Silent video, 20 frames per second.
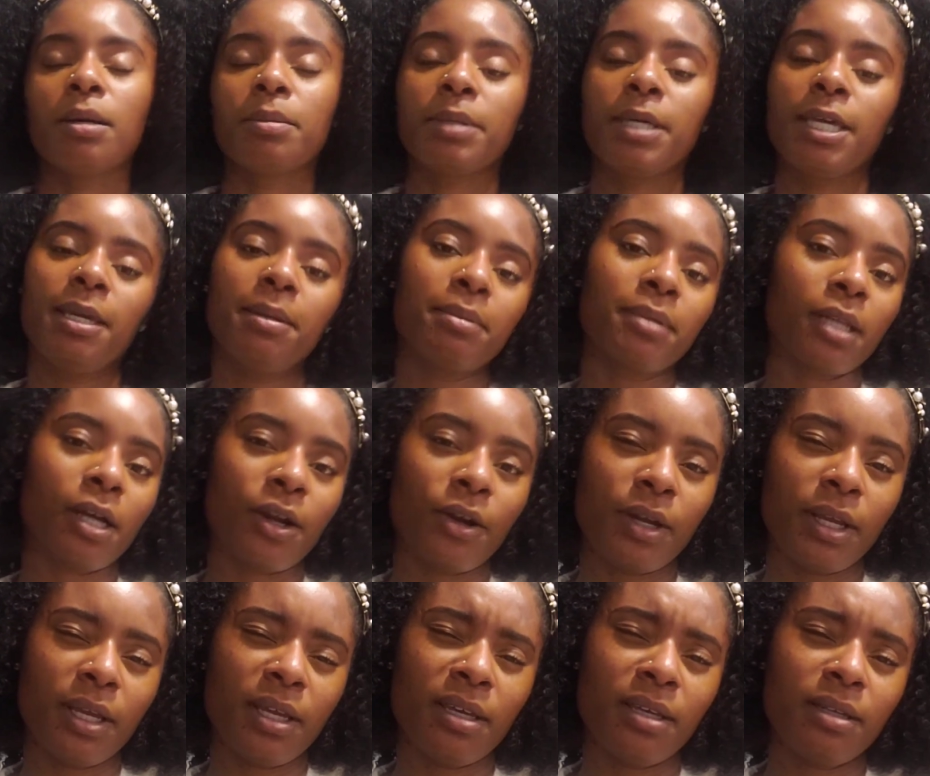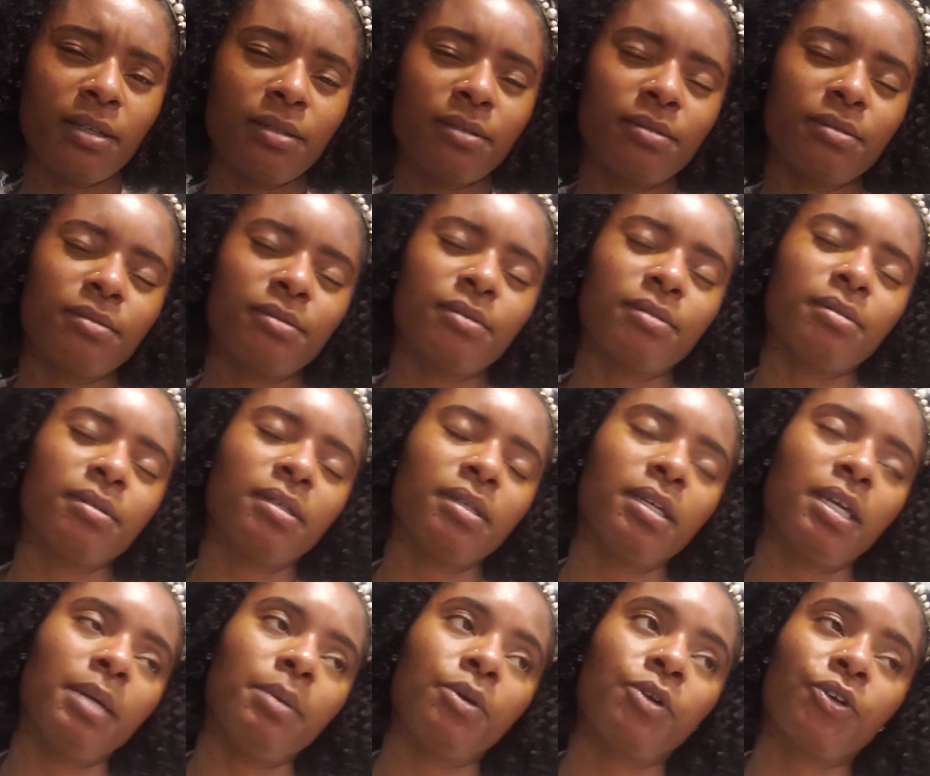keep learning,
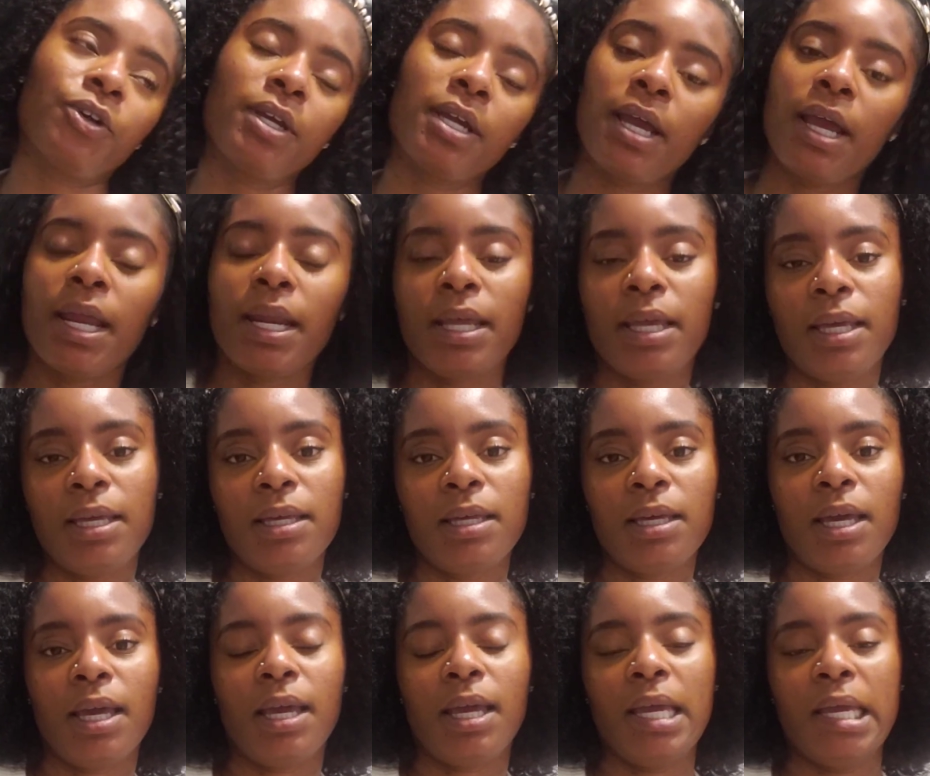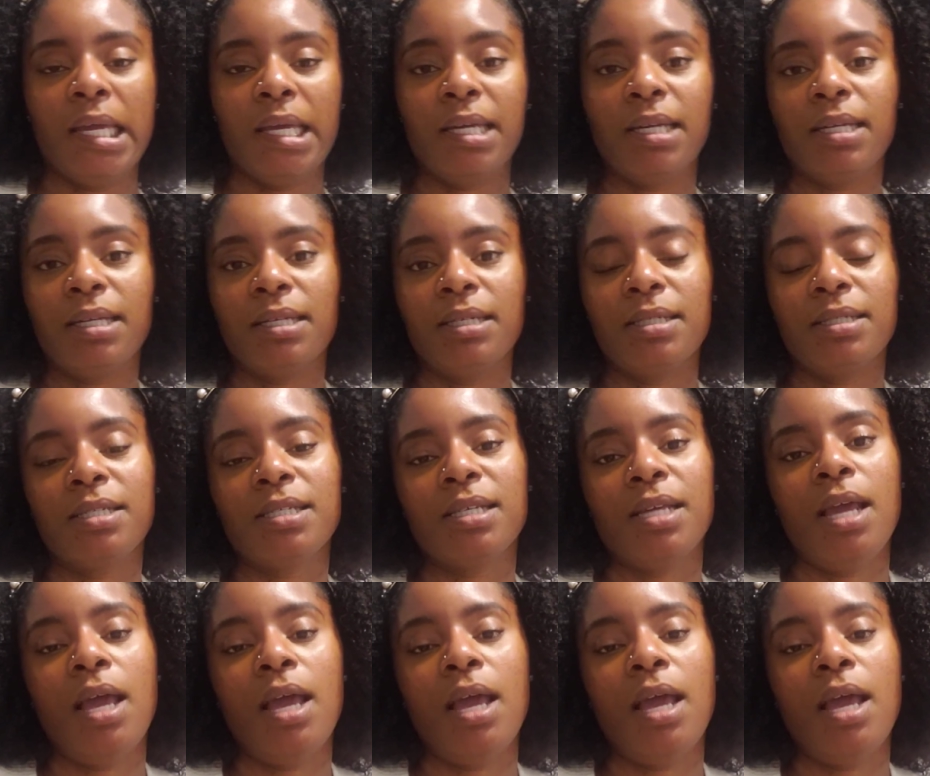keep creating, and